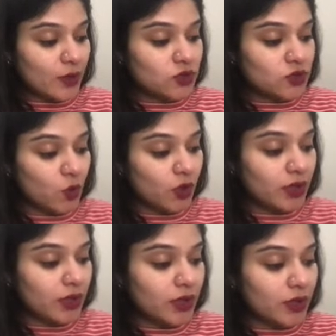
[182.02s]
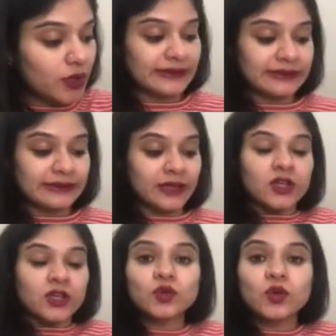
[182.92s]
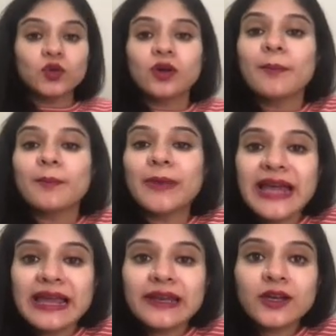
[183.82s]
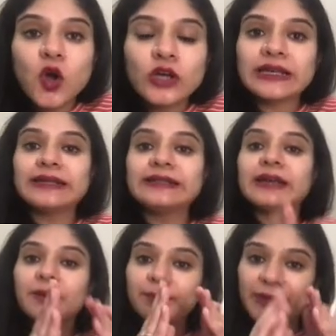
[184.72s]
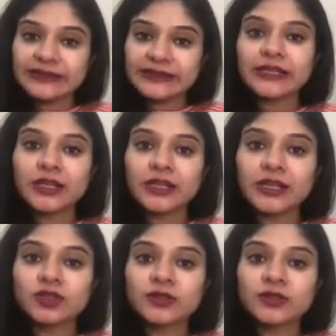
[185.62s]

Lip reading: whole twice. So metallic oxides are basic in nature.